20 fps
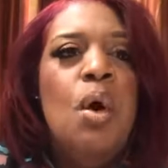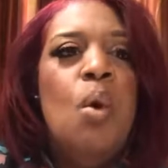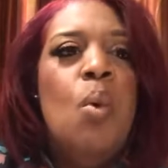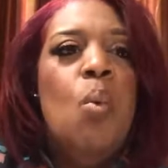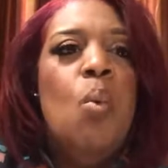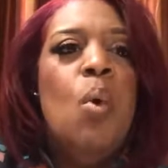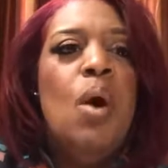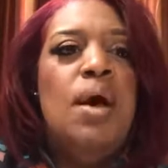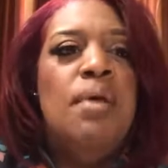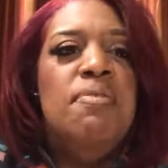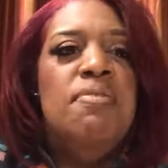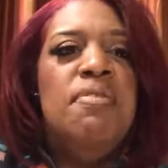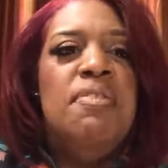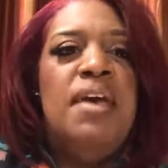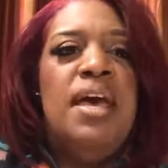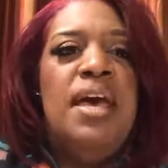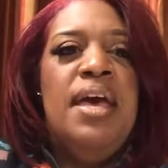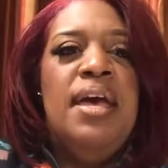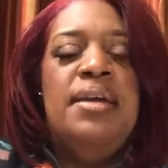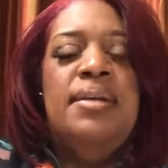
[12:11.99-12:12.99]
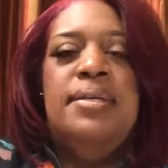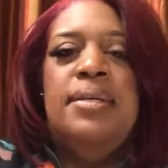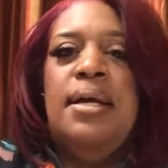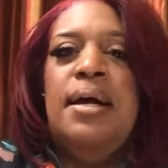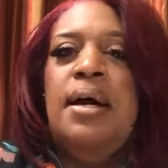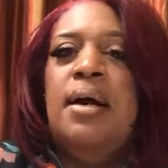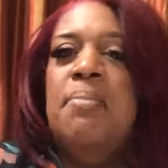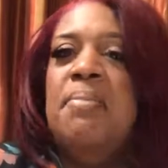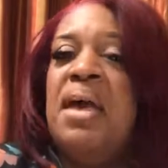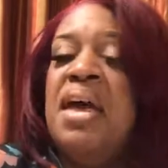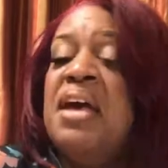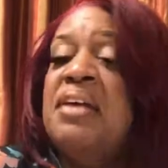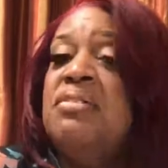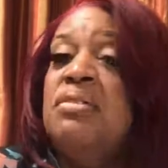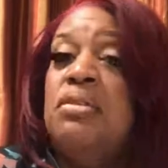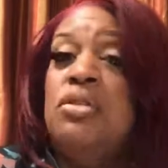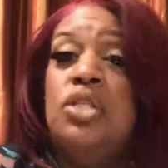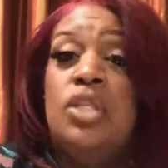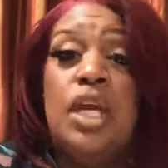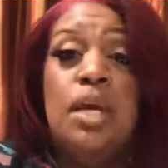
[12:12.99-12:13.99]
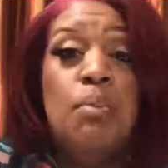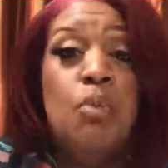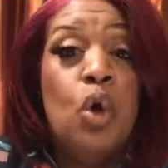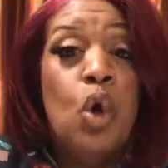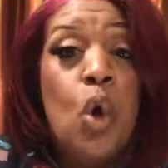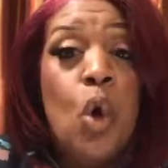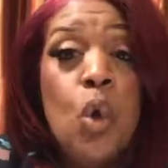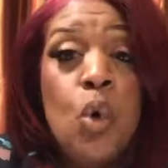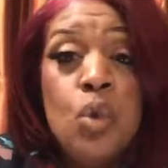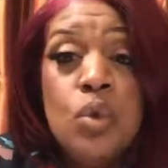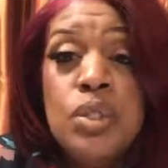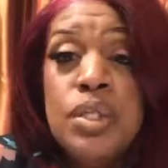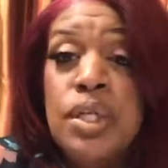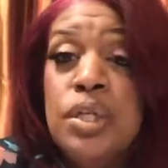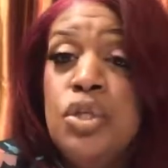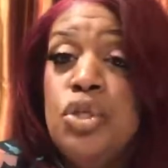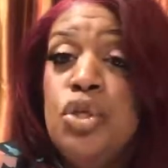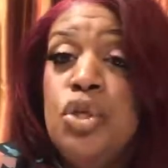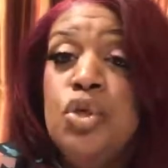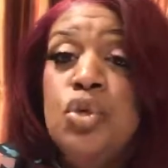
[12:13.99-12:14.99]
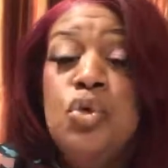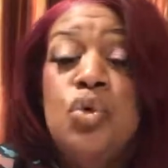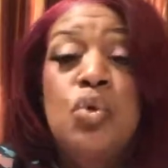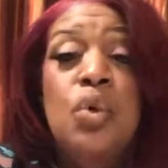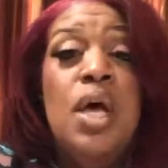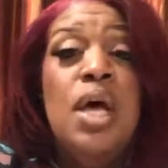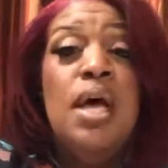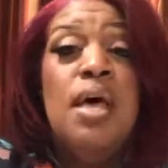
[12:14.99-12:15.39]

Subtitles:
one that has the same goals as you,